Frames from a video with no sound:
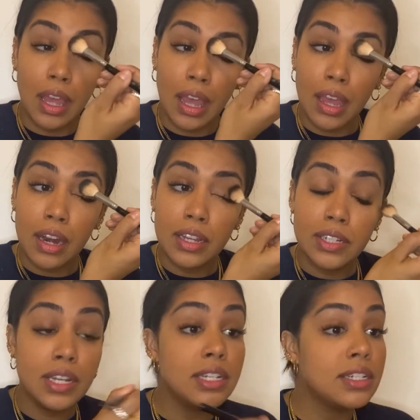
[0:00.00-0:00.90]
And as
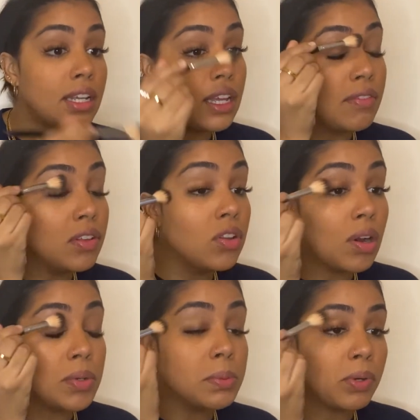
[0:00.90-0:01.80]
you can see, even though I
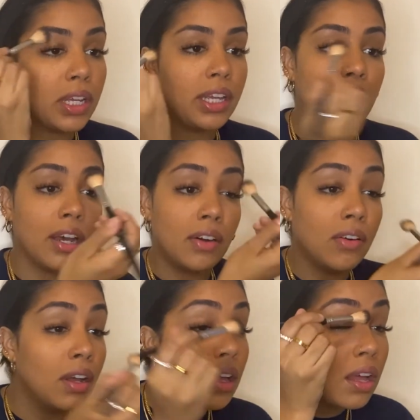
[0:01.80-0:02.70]
was breaking out,
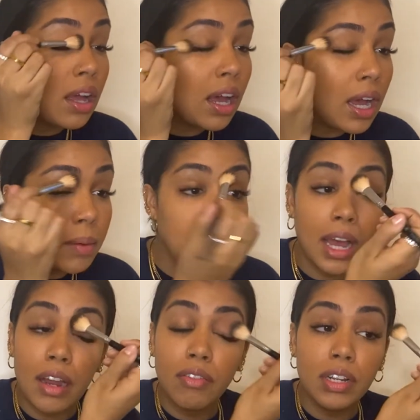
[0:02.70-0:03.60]
I'm
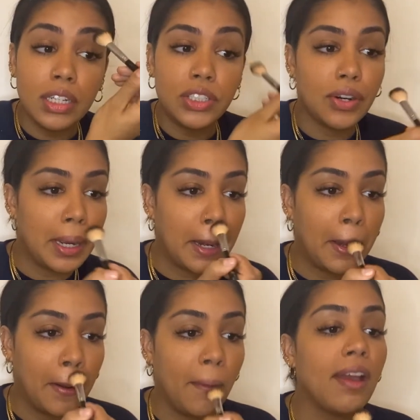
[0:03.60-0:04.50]
not really trying
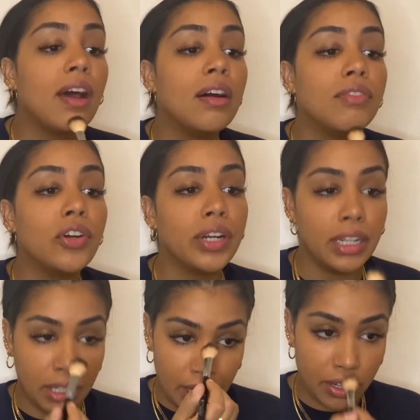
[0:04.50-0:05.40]
to cover
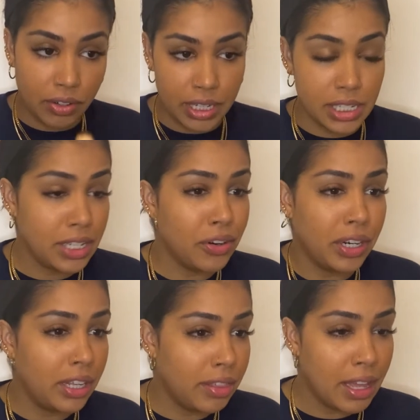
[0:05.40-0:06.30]
it like crazy or
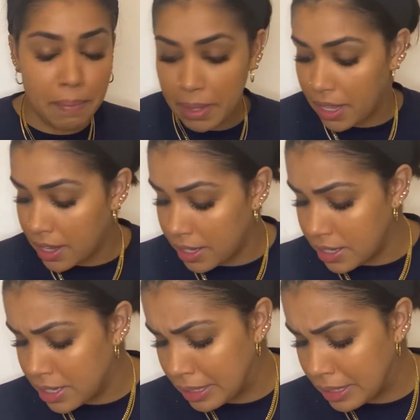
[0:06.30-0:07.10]
anything, because